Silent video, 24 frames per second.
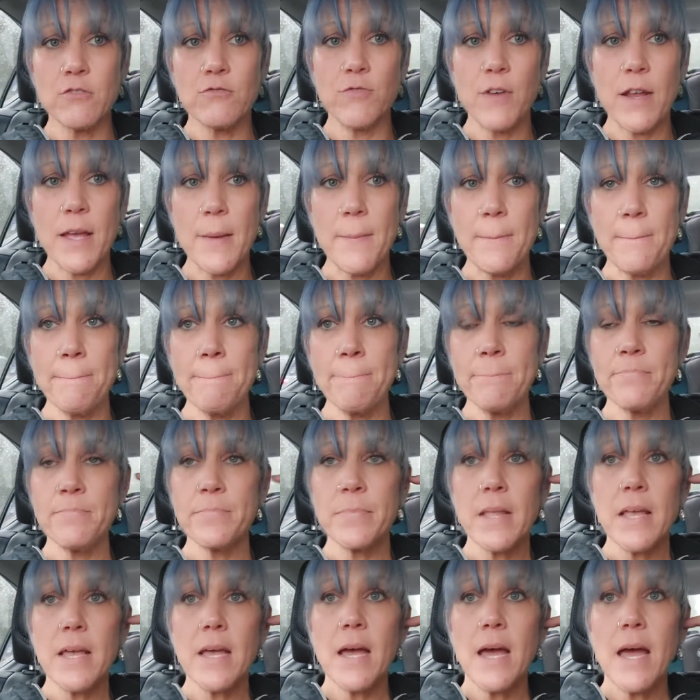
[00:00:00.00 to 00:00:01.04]
rim,
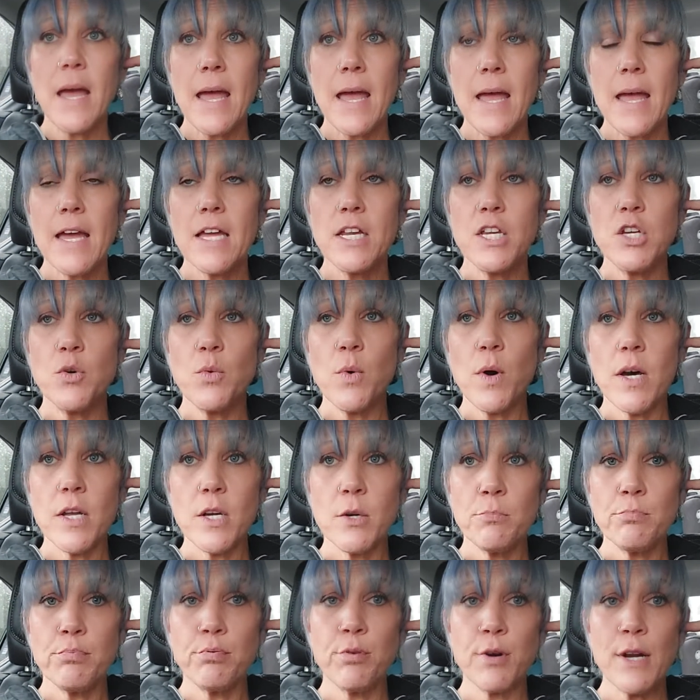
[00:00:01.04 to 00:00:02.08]
and you want
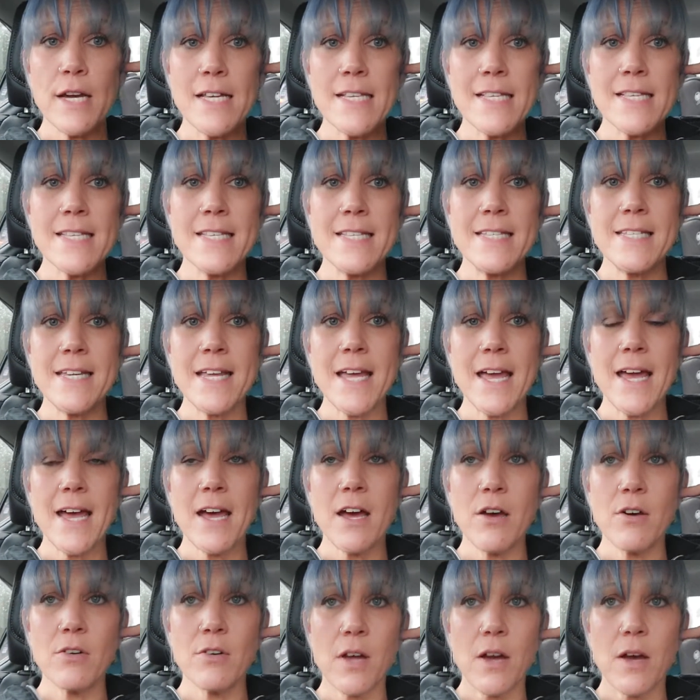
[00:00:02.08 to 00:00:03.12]
to press
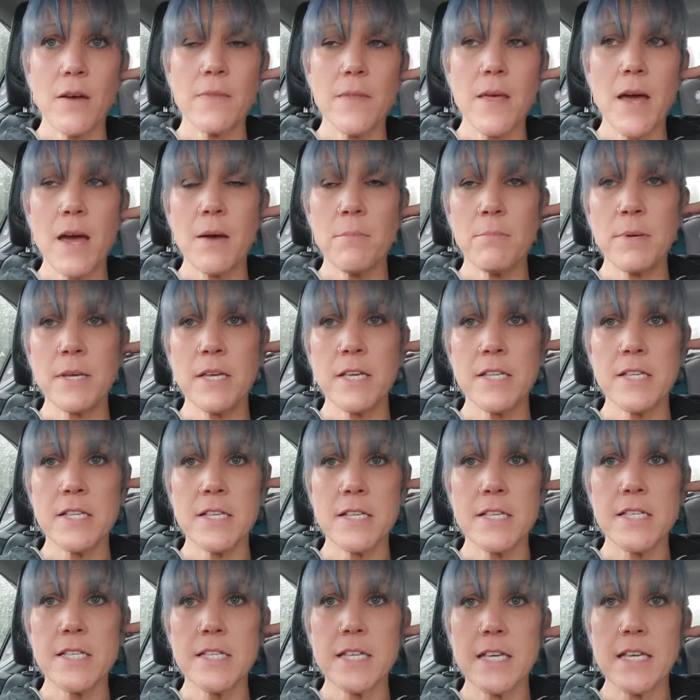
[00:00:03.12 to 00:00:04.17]
down on that piece
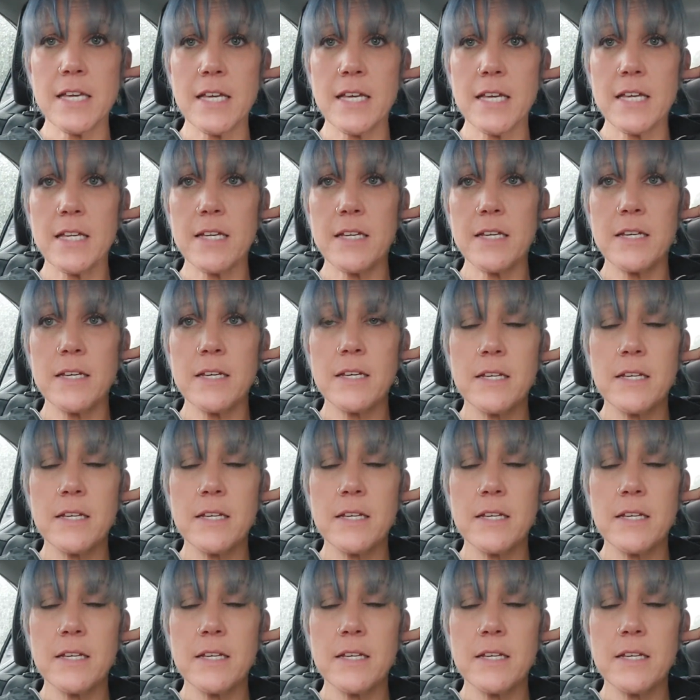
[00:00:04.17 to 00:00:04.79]
of skin.